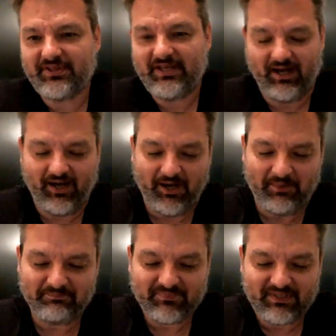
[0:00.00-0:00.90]

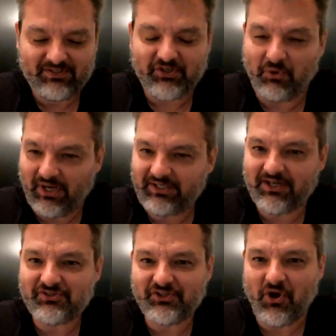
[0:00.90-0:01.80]
So
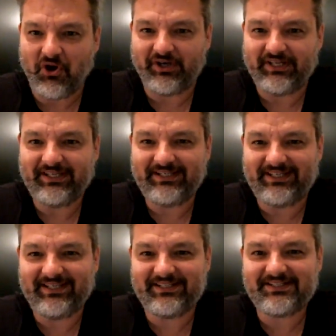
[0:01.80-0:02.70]
Icons and Art, it
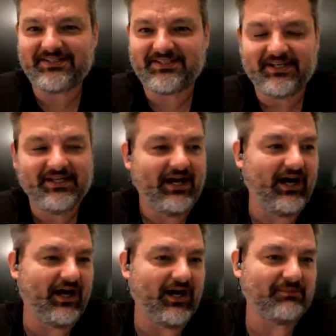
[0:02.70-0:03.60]
is
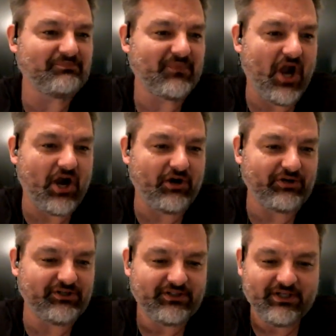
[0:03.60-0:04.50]
our